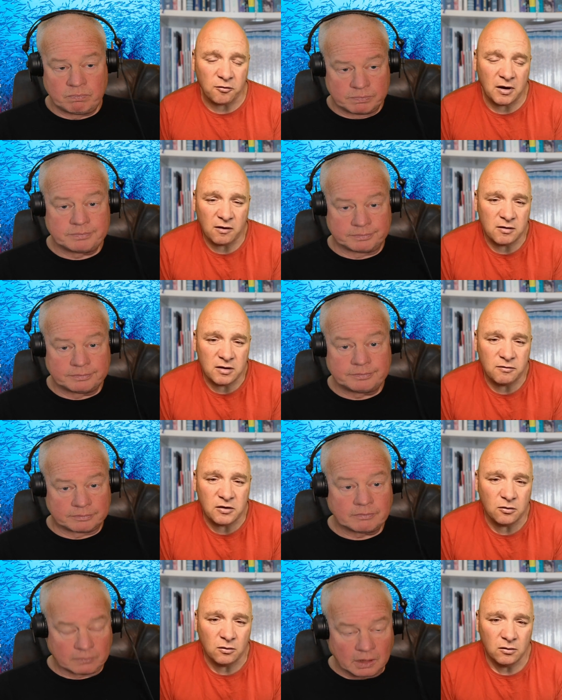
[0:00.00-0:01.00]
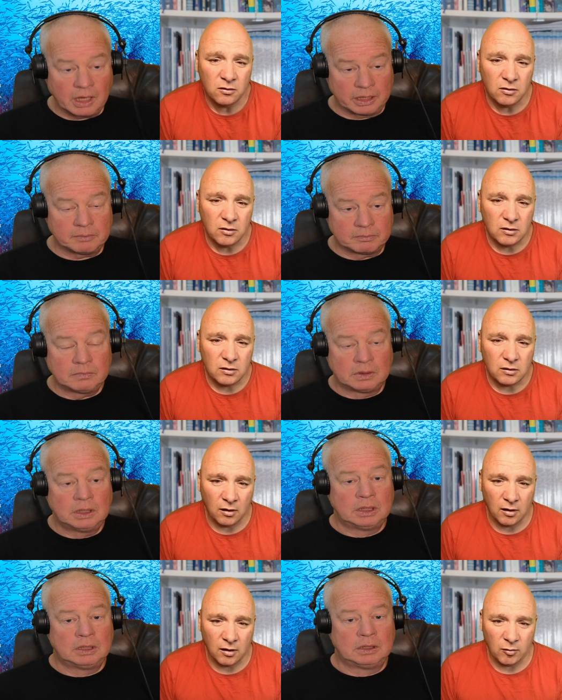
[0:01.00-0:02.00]
Speaker 1: another individual. Yeah, yeah.
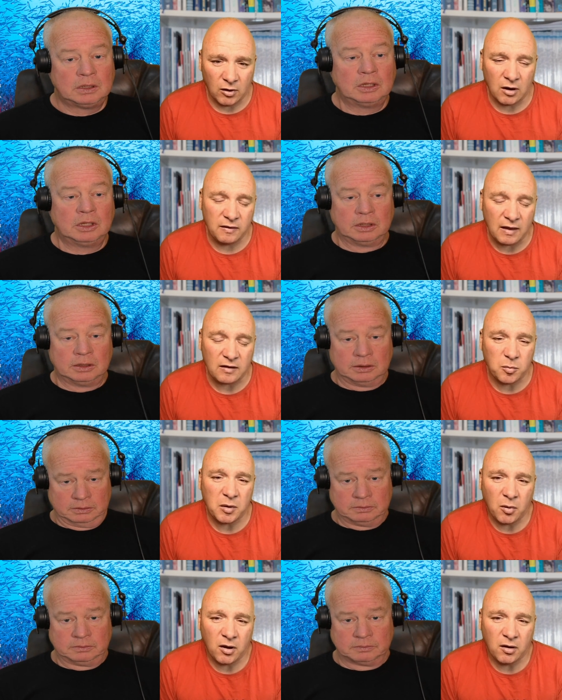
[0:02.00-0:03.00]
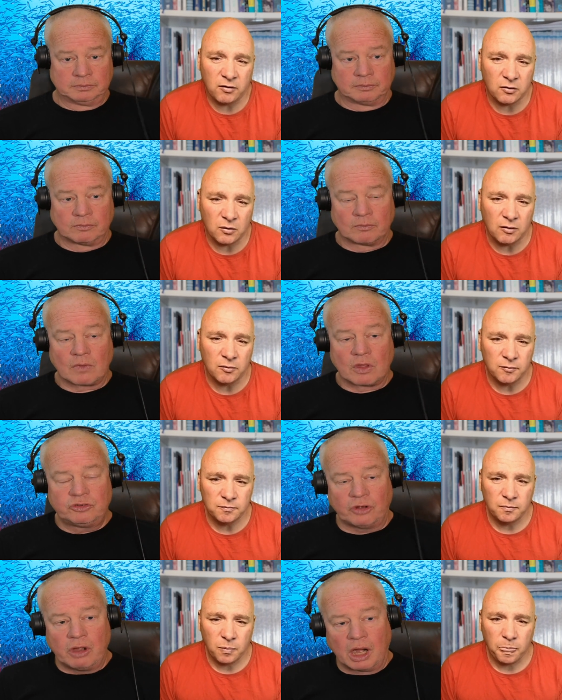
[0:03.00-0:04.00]
Um, and I think that's a big part of it as well.
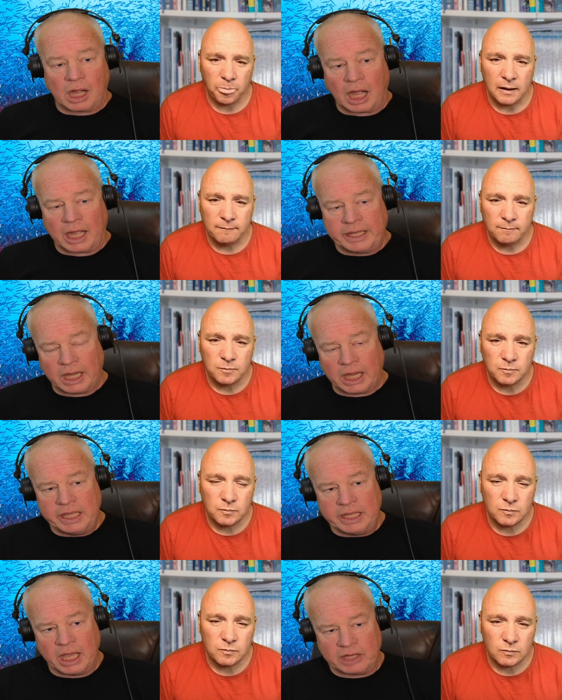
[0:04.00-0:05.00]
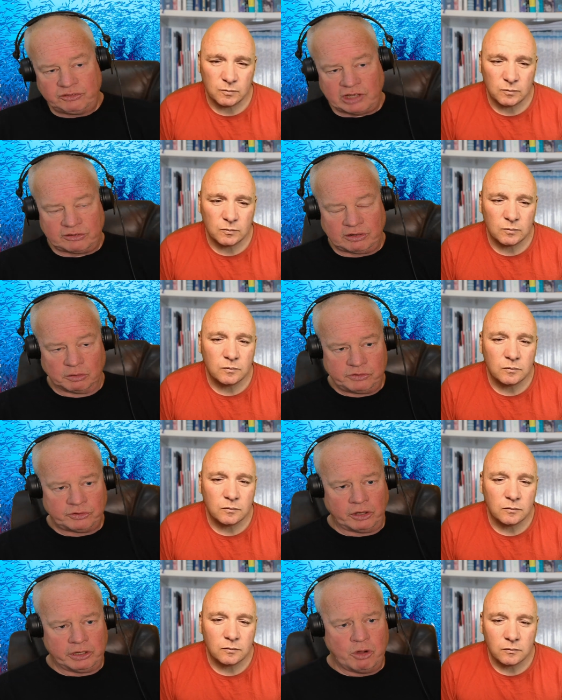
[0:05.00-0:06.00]
Speaker 2: So I I I chat
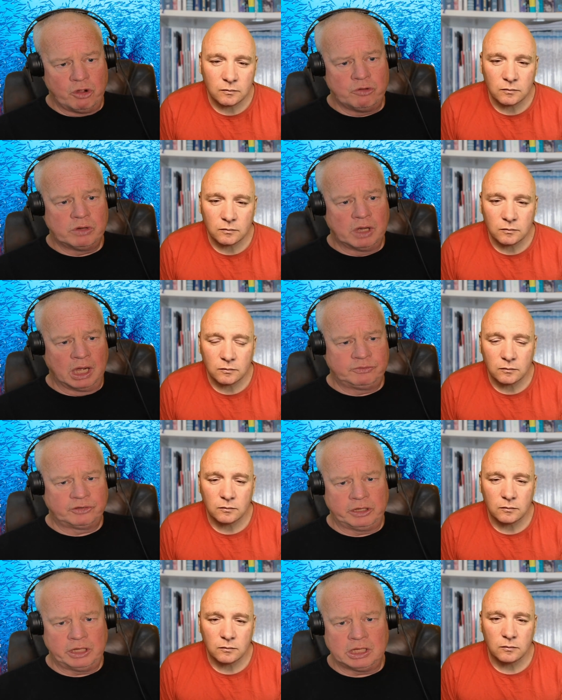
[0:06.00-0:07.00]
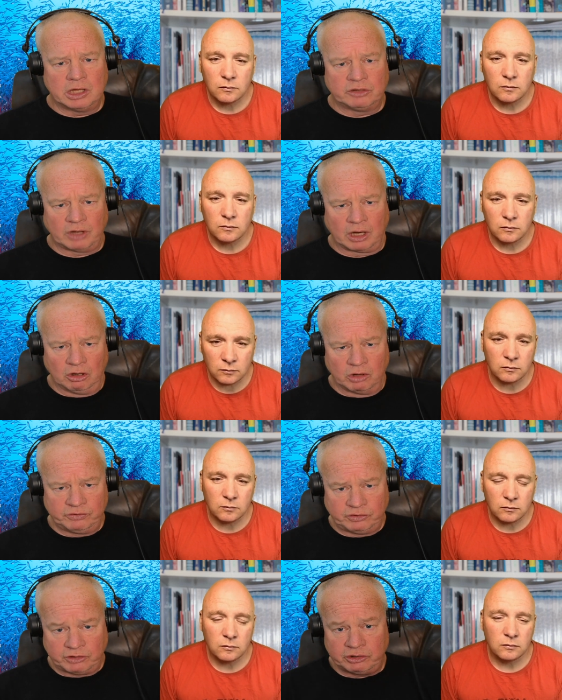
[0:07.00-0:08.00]
a lot with Tony Wu. Uh, Tony mm. has done
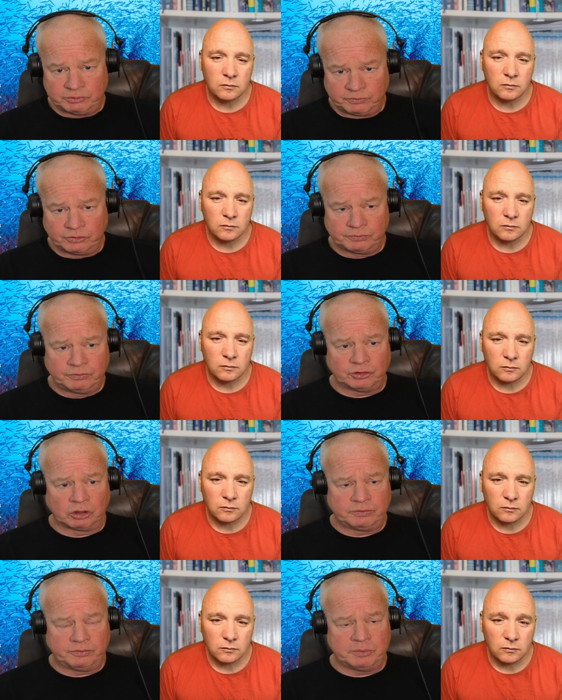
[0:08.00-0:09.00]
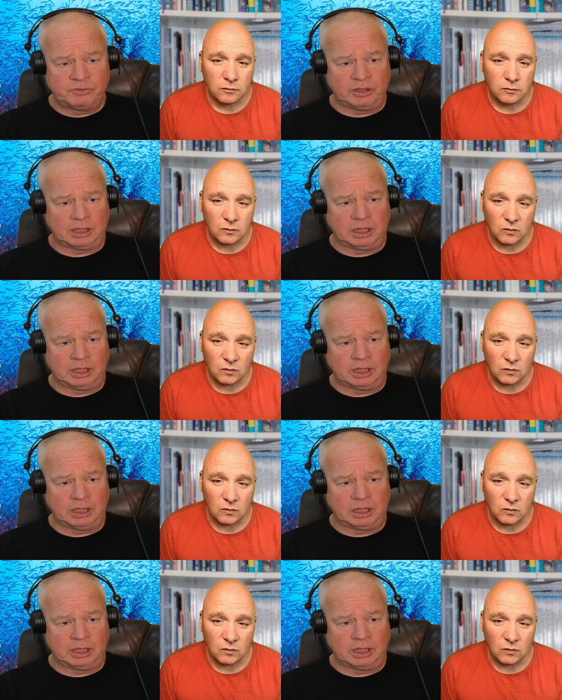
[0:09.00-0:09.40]
a lot of cetacean photography,